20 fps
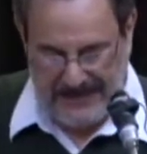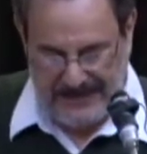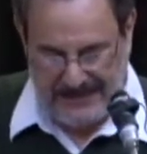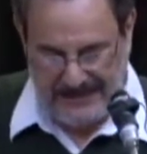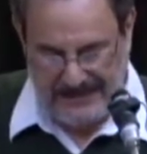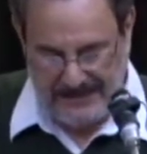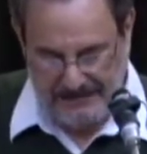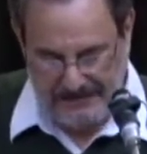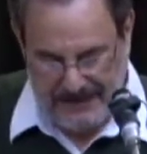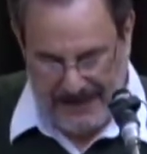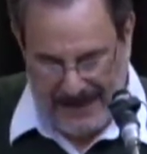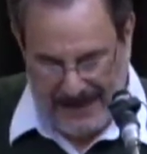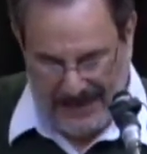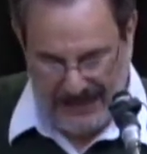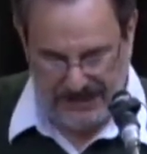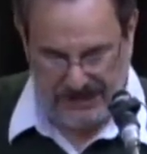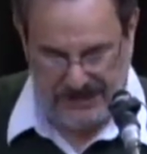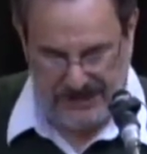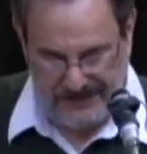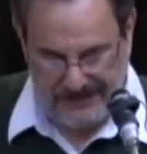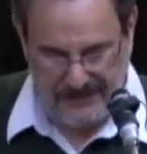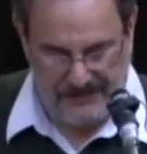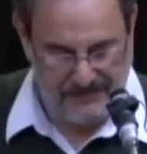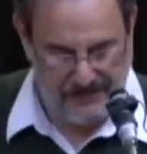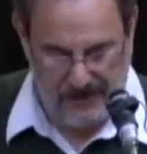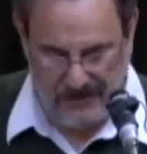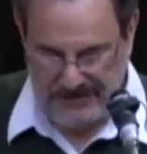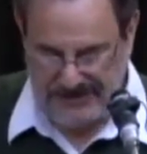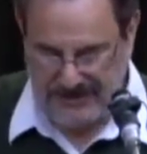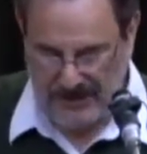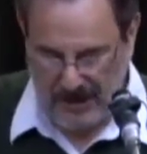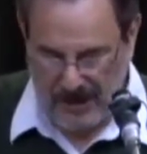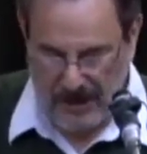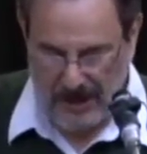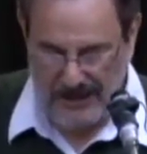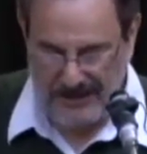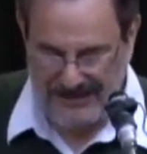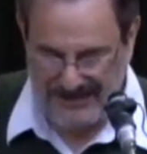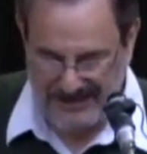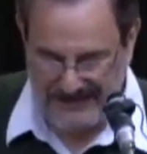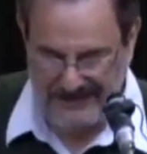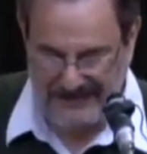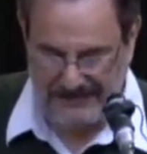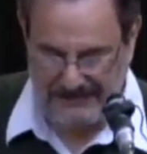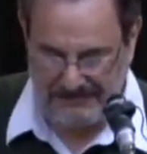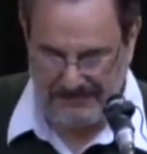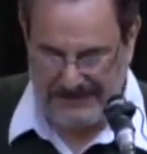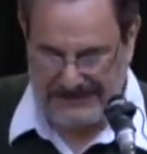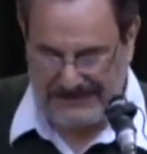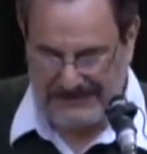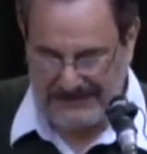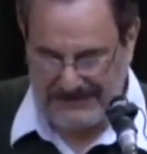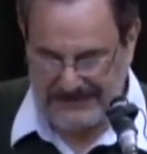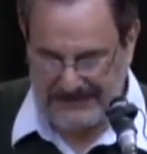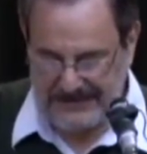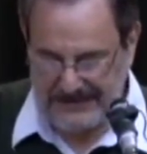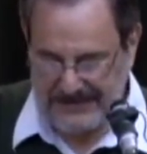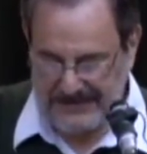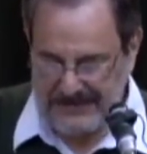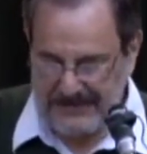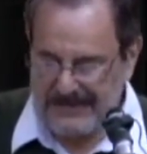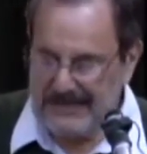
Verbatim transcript: and compassion for most all living beings